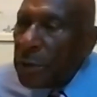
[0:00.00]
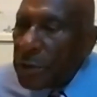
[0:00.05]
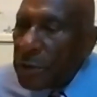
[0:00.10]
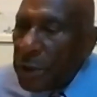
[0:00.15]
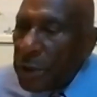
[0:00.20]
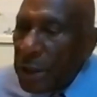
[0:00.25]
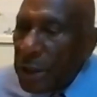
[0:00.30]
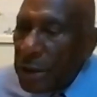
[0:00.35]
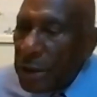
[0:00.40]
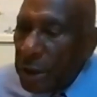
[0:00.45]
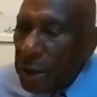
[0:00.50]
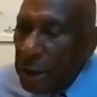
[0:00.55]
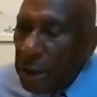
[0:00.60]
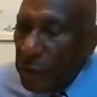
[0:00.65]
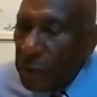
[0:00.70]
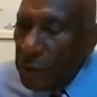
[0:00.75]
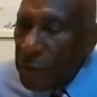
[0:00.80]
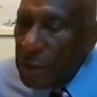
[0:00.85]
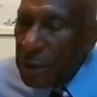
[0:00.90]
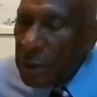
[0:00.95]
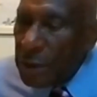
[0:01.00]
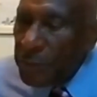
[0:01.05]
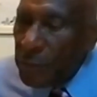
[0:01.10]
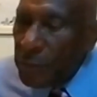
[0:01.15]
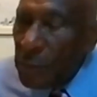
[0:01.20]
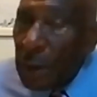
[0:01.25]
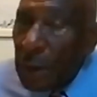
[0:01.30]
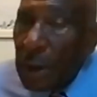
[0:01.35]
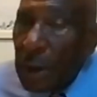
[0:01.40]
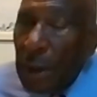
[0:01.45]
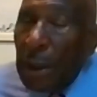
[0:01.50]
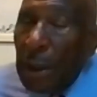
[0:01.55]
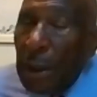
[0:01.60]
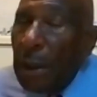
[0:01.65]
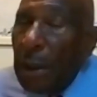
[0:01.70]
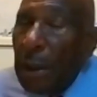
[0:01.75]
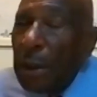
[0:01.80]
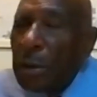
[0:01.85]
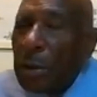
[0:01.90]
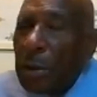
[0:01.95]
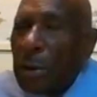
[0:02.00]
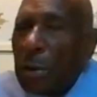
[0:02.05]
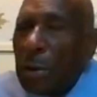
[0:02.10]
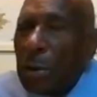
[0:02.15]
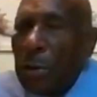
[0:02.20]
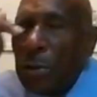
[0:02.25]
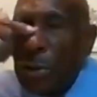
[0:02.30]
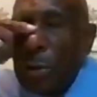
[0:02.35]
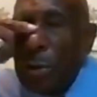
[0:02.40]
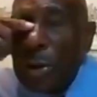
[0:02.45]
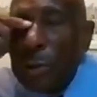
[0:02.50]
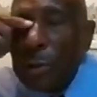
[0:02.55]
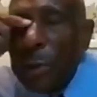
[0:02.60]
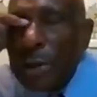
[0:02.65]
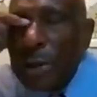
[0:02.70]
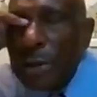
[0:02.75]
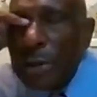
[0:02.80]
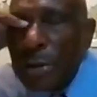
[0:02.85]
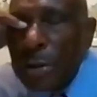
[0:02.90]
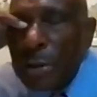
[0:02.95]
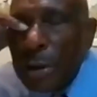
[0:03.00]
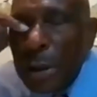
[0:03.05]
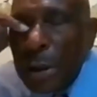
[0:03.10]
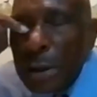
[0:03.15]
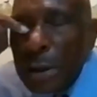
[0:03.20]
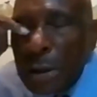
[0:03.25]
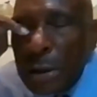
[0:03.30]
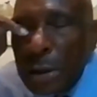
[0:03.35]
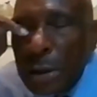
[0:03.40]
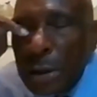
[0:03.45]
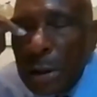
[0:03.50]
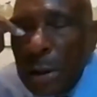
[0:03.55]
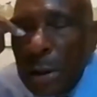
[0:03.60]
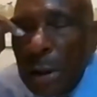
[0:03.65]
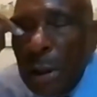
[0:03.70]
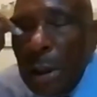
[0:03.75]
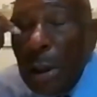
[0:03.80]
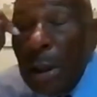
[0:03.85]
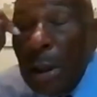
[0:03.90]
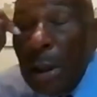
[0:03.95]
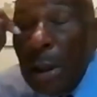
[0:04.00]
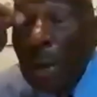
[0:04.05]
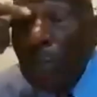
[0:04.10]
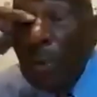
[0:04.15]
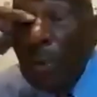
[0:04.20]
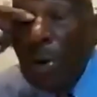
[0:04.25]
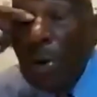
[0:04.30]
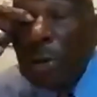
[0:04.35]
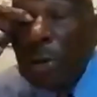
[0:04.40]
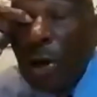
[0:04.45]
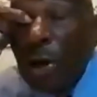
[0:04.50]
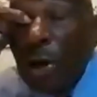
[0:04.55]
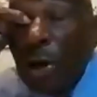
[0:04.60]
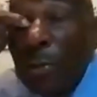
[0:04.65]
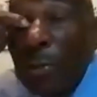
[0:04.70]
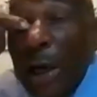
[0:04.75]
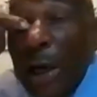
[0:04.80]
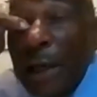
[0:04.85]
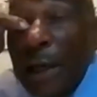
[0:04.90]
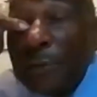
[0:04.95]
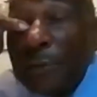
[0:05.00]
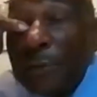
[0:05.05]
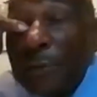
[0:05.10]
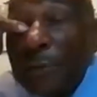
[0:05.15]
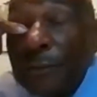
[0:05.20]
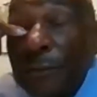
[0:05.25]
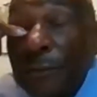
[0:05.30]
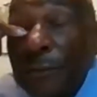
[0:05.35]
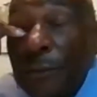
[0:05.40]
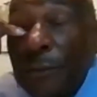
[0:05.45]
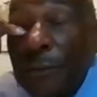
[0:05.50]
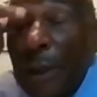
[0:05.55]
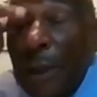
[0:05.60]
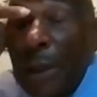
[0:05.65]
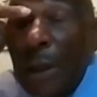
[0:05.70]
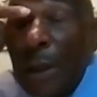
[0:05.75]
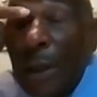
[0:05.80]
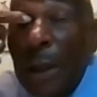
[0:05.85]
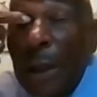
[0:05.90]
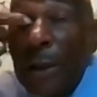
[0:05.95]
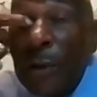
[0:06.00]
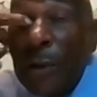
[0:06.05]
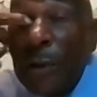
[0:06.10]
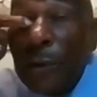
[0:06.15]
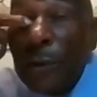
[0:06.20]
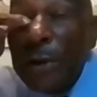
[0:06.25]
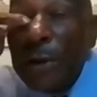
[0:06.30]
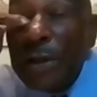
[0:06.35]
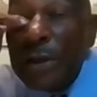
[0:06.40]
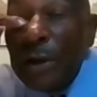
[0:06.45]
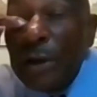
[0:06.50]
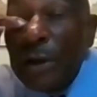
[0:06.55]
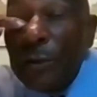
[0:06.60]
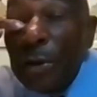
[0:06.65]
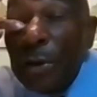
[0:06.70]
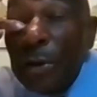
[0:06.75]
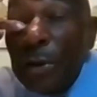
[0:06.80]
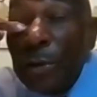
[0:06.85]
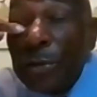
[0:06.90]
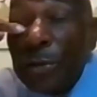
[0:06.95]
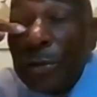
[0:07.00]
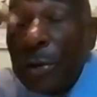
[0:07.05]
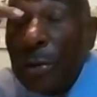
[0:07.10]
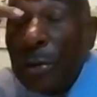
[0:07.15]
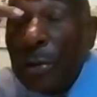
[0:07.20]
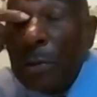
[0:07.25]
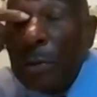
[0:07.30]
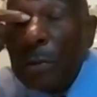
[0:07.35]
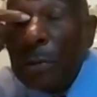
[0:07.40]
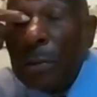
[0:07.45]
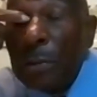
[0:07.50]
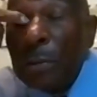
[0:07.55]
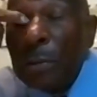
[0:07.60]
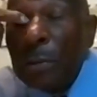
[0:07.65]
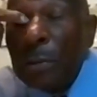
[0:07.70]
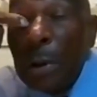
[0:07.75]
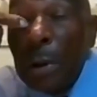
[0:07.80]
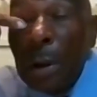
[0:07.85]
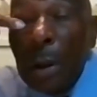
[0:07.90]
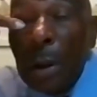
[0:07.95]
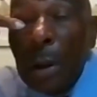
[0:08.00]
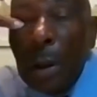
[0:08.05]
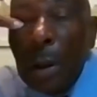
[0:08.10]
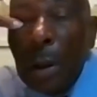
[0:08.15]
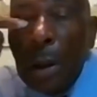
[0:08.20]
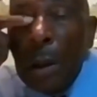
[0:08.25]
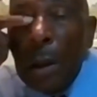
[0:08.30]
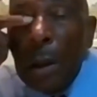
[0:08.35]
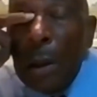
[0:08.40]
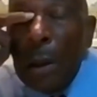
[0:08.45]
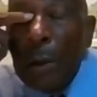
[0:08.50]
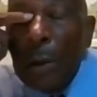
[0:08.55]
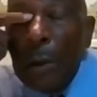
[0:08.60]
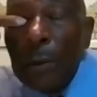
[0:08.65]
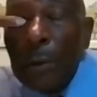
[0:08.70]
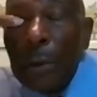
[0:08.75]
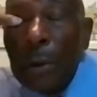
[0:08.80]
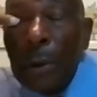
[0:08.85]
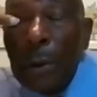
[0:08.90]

Send your gifts to Newest Racing Church, Post Box 3702, uh,